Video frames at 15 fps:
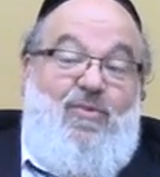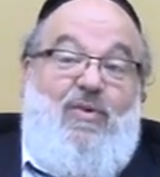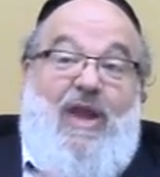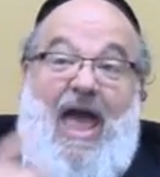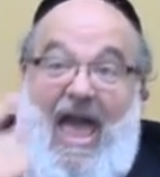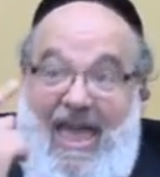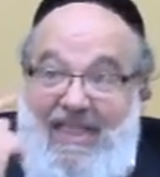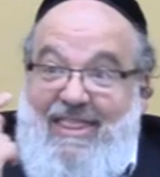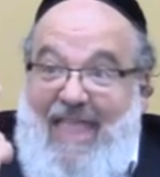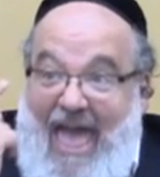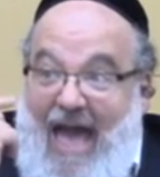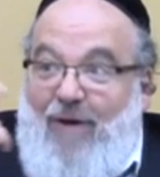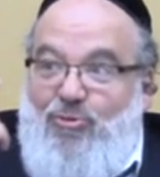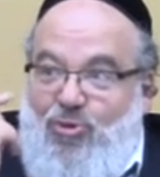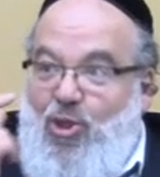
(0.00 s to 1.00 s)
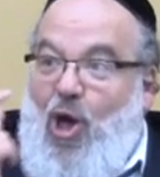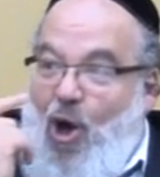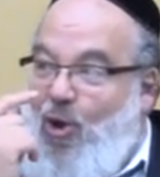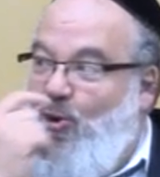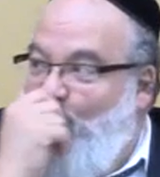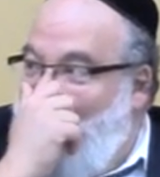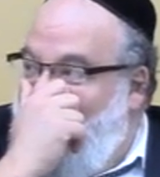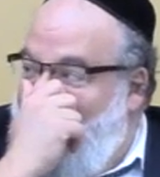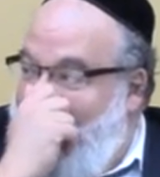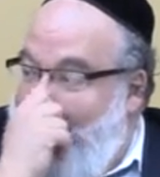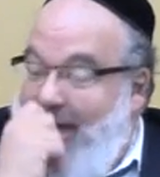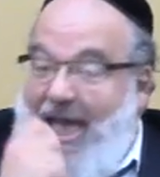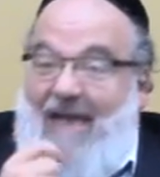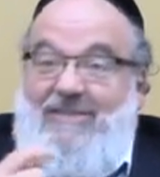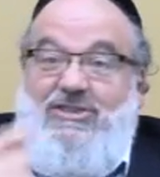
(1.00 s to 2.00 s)
But I now know,
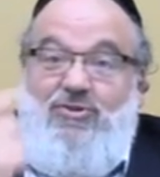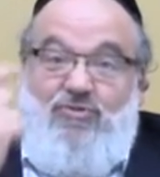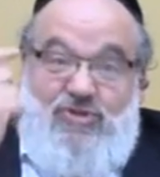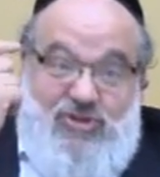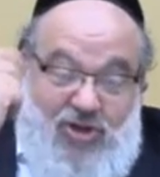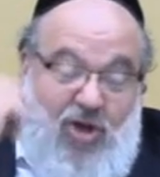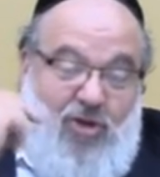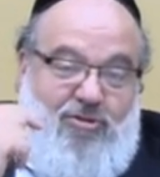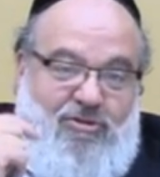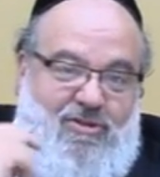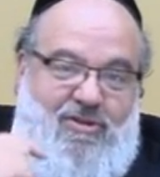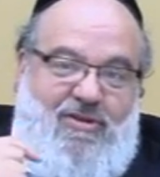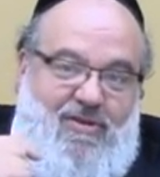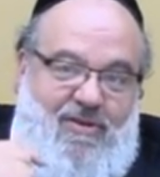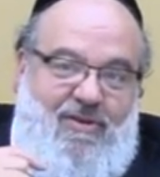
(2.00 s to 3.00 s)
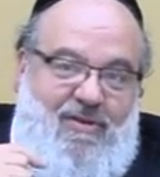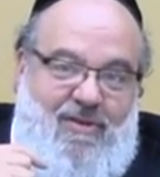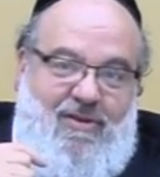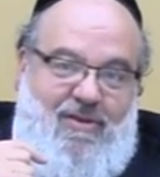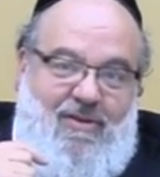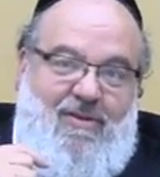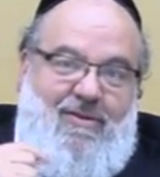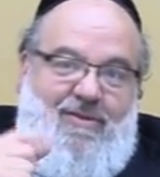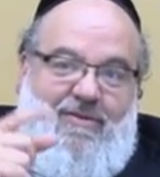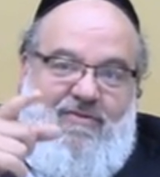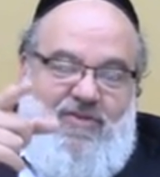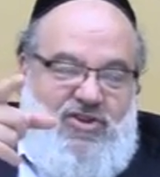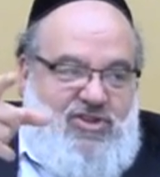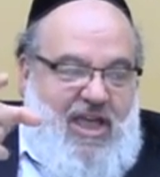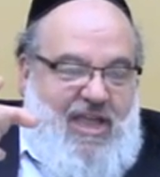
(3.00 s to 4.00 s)
as a result,
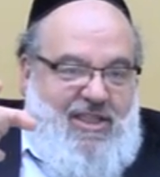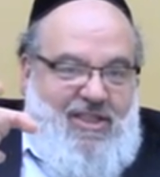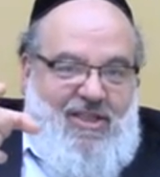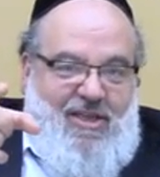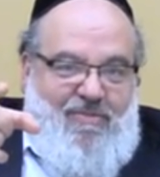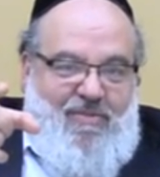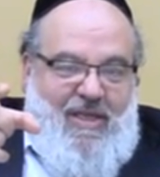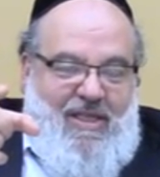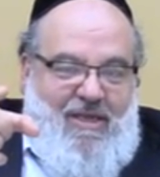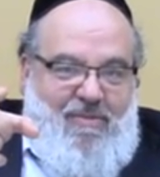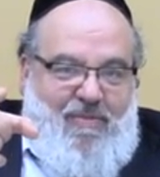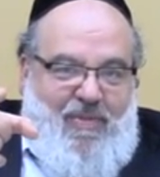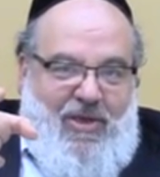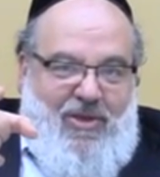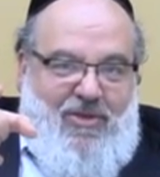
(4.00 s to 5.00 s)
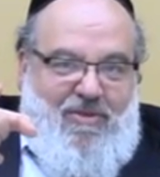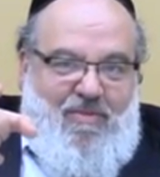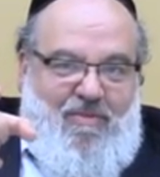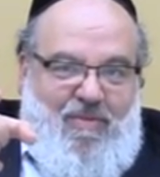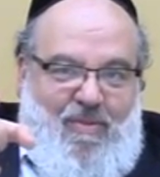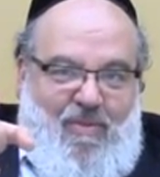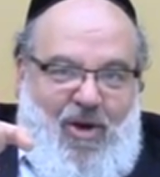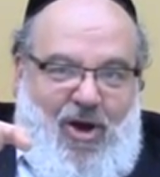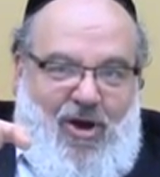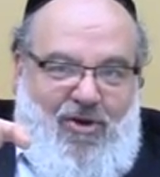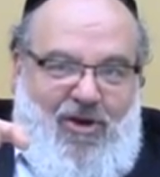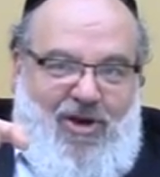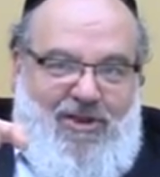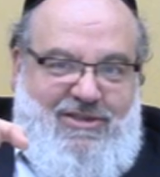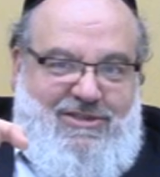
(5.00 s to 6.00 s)
you state in the Piyut, the
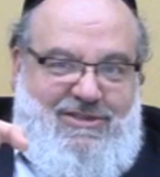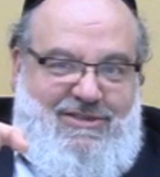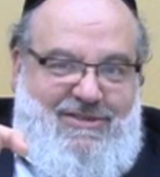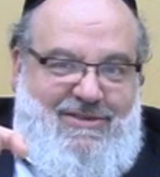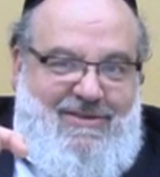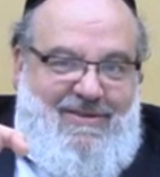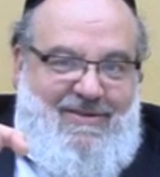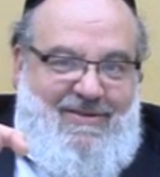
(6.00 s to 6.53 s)
Ma'arais,